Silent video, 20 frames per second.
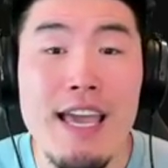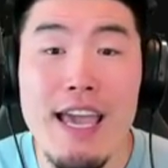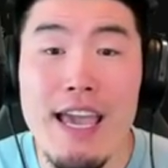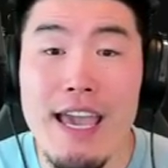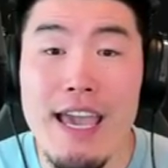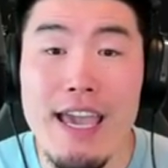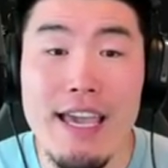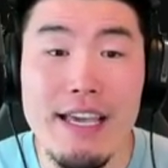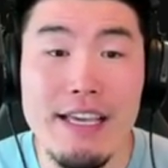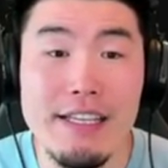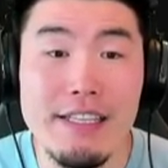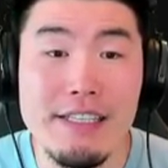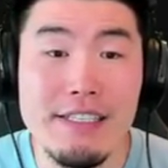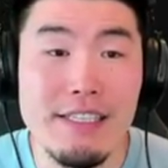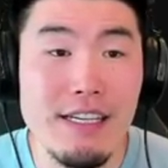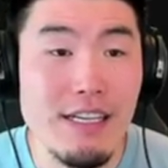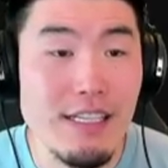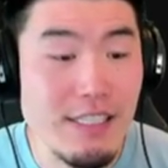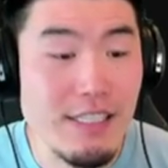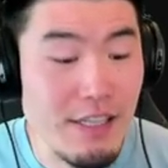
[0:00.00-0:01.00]
And
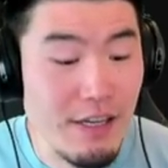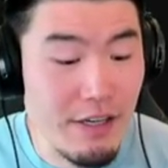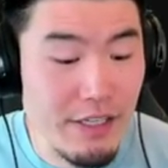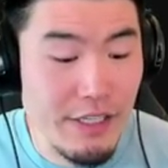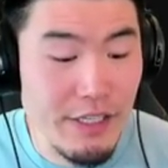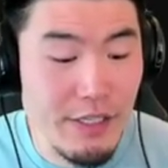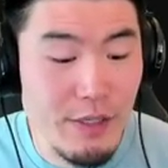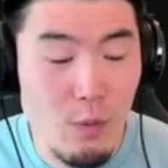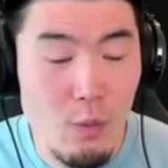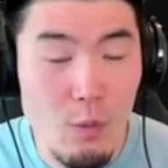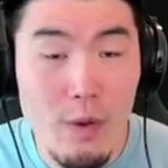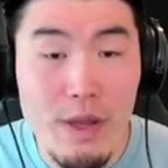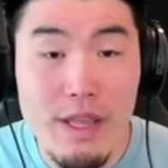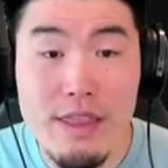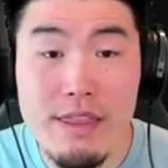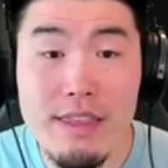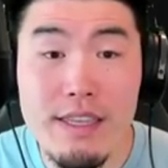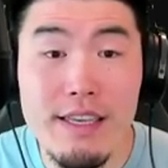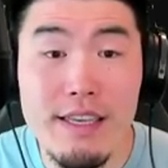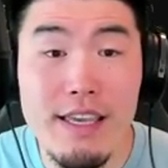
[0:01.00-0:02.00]
uh, starting here
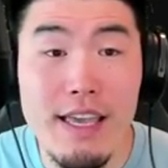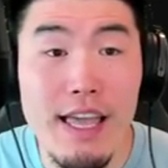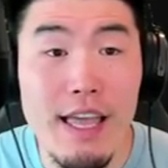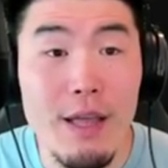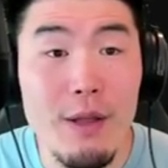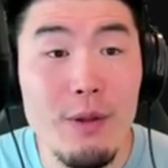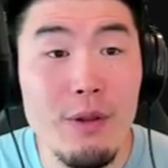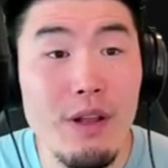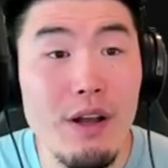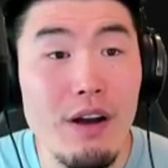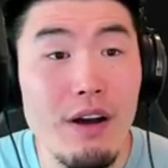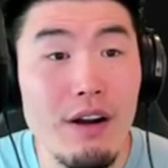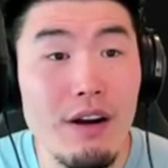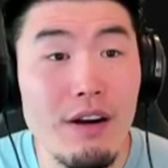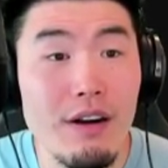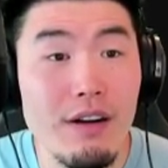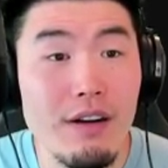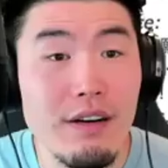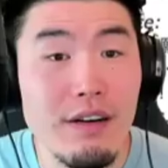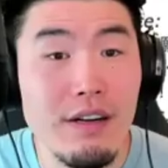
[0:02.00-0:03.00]
with the
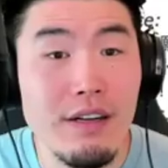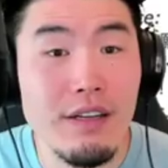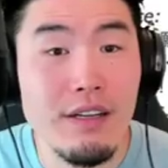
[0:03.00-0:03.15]
LR